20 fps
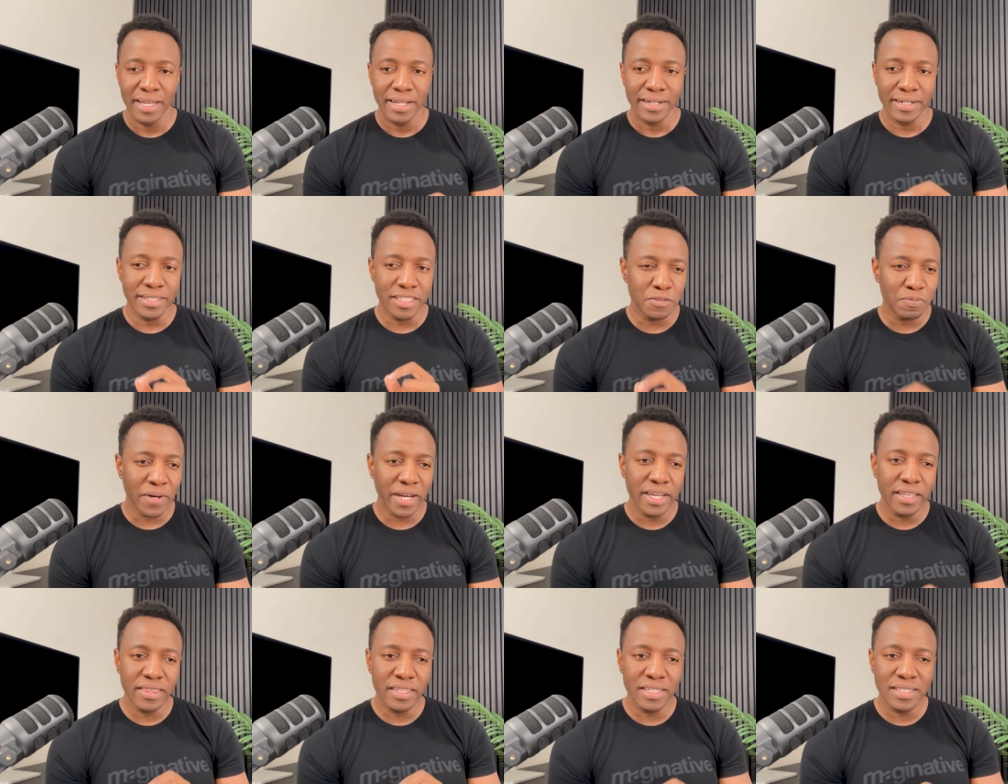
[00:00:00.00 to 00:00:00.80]

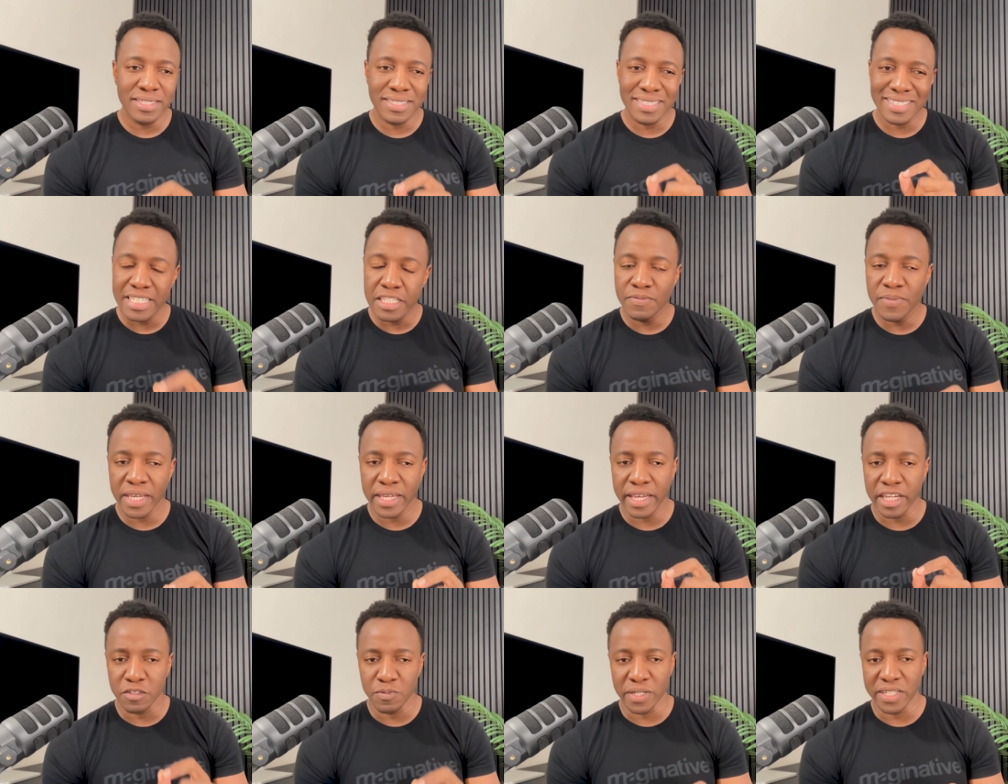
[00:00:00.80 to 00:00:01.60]
Despite these
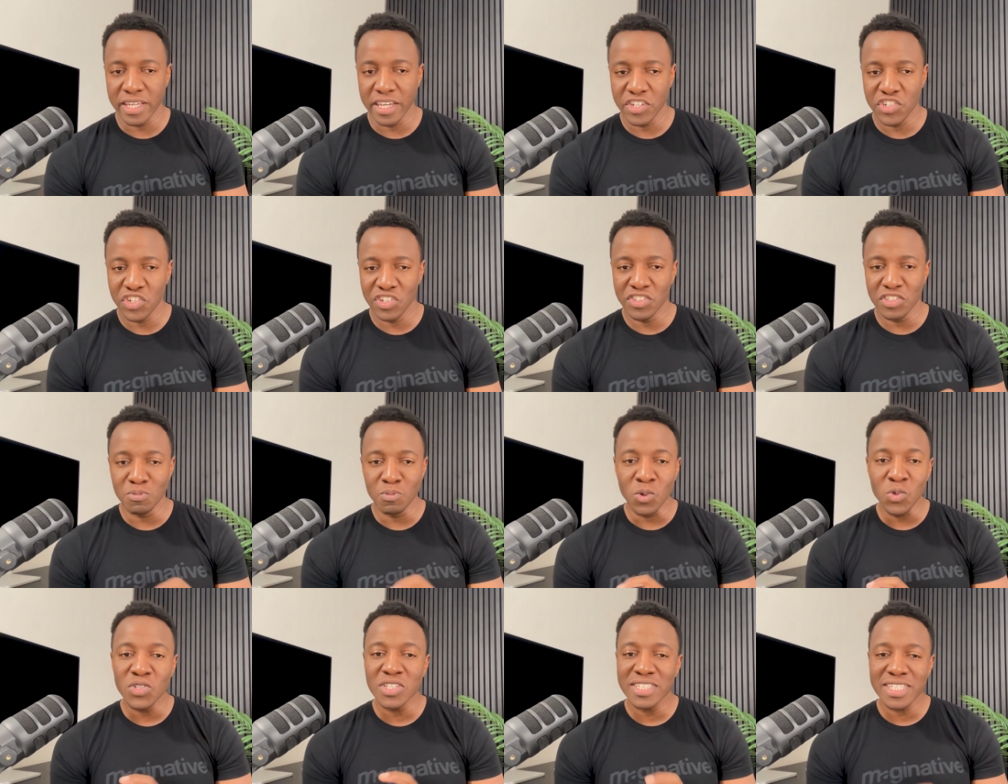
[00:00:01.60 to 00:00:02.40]
seismic expectations,
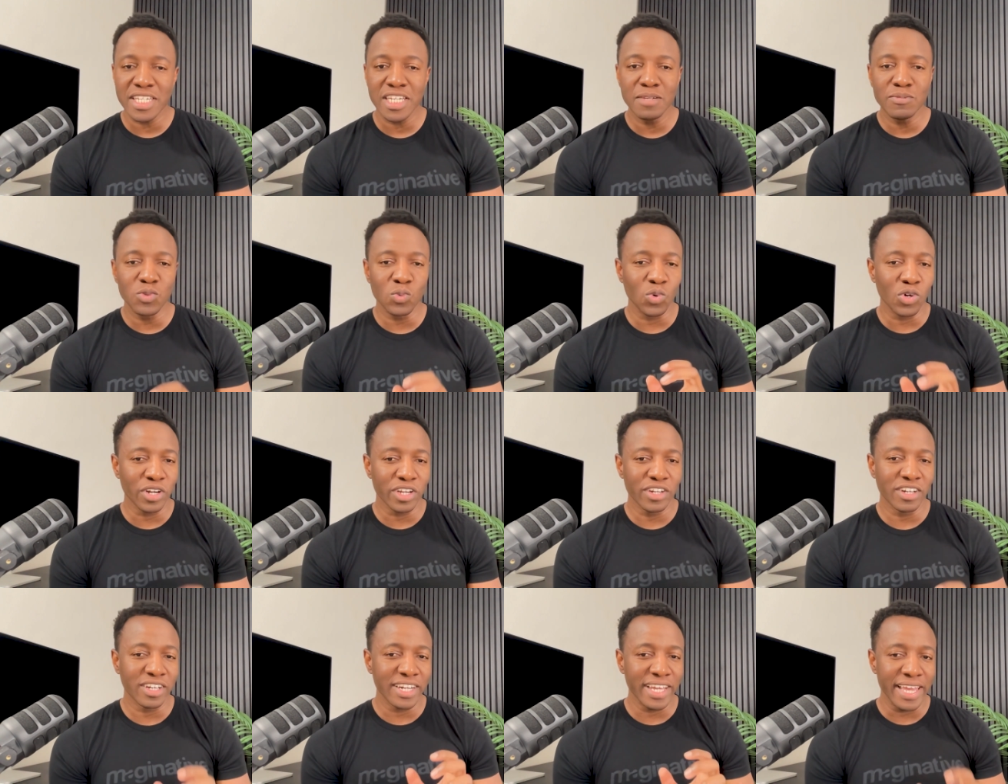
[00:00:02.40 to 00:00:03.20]
most teams
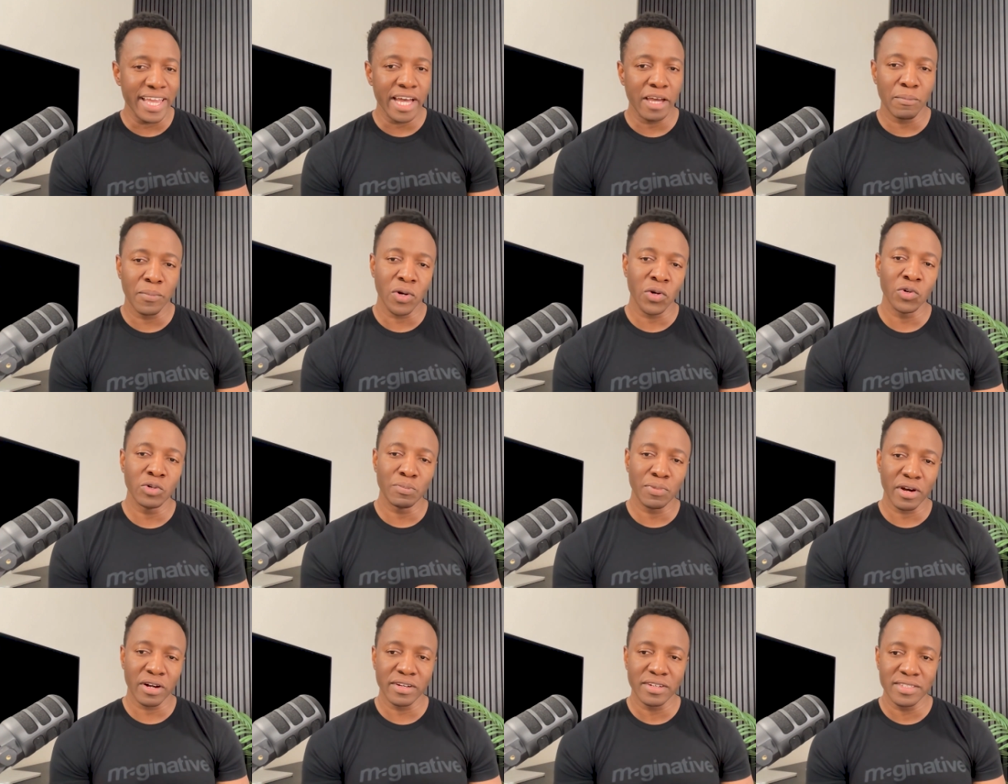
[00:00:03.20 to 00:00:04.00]
working on AI powered
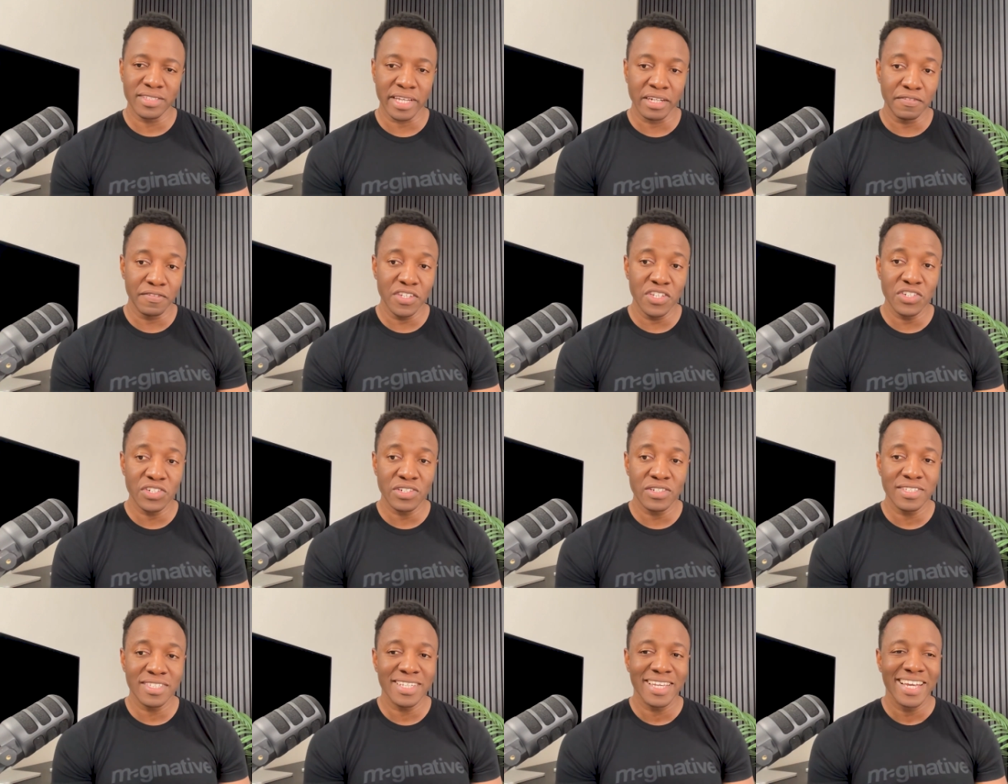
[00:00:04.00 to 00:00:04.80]
products and
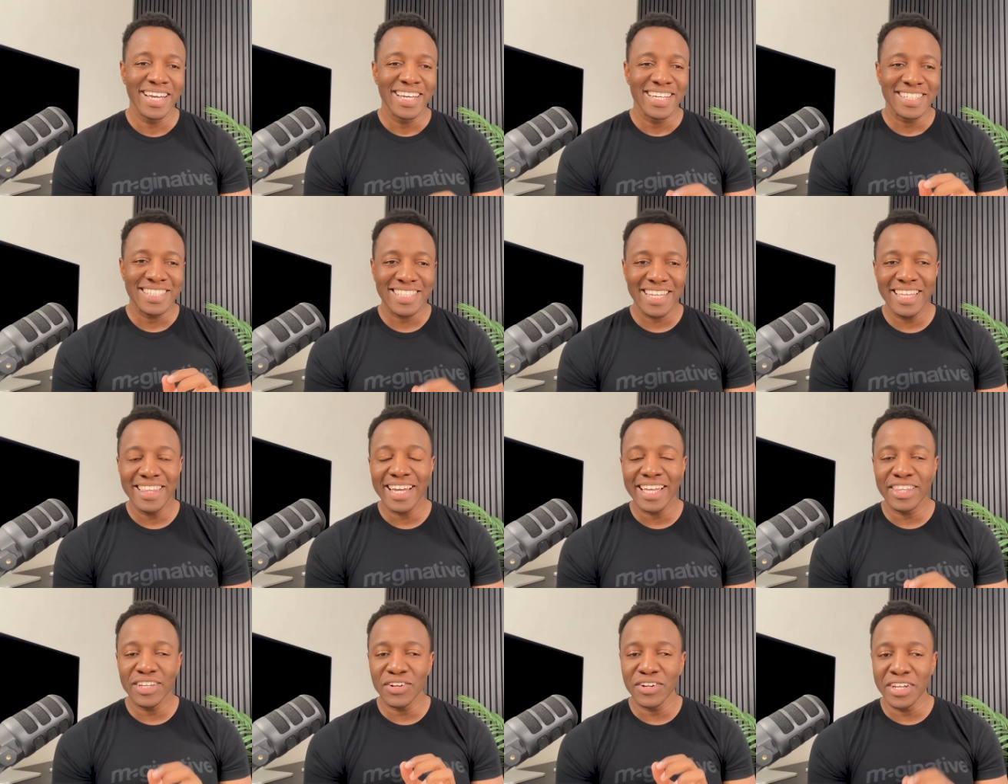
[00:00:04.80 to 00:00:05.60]
features say
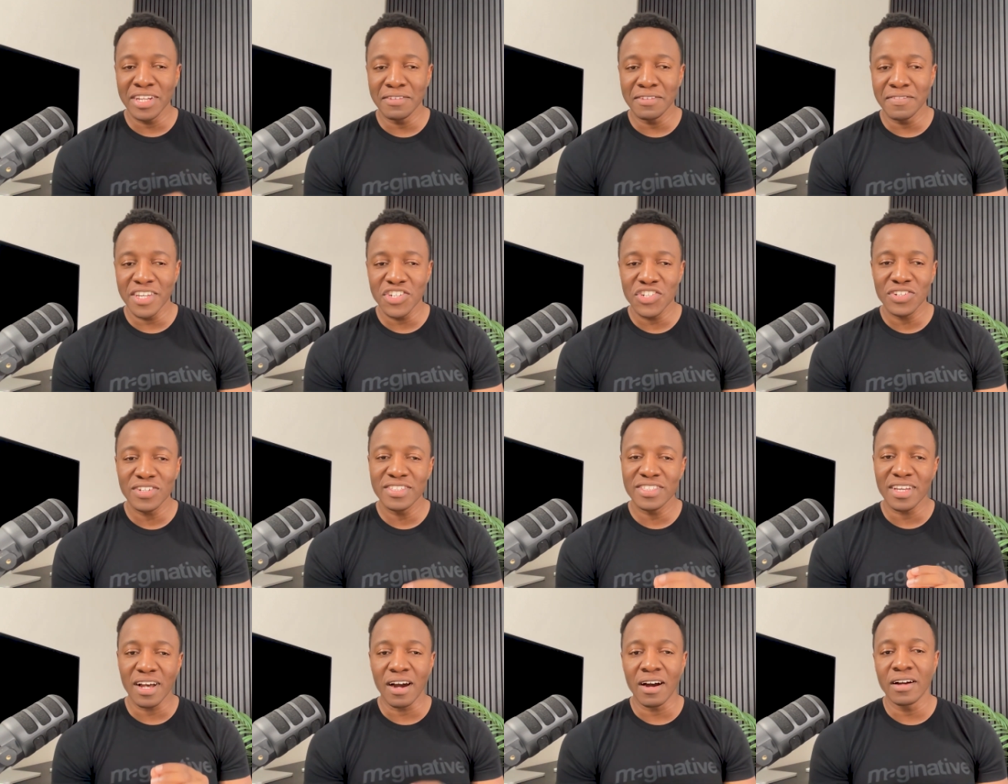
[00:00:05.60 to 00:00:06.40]
that their
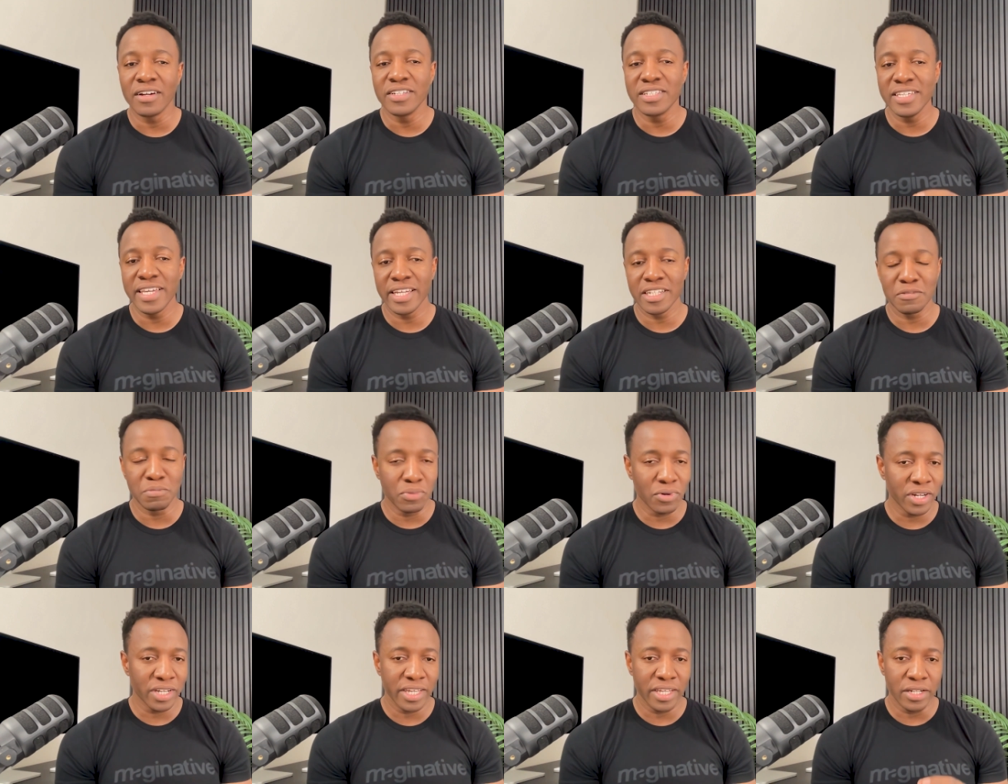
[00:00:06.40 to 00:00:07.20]
innovations aren't yet
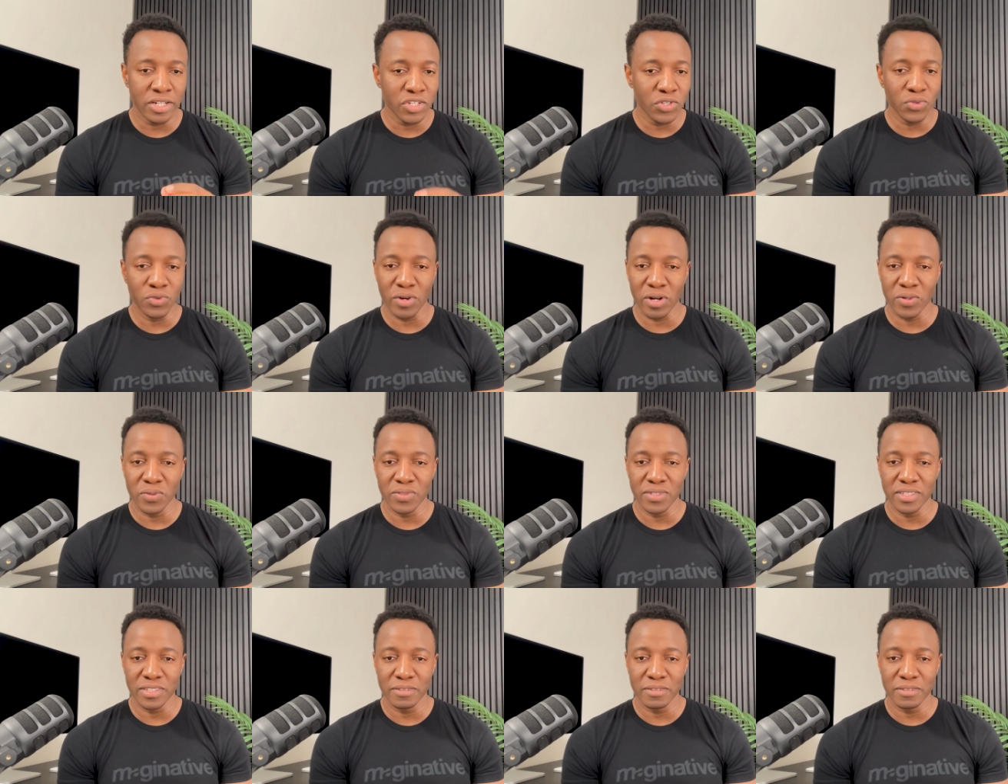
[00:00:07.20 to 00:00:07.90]
breaking new ground.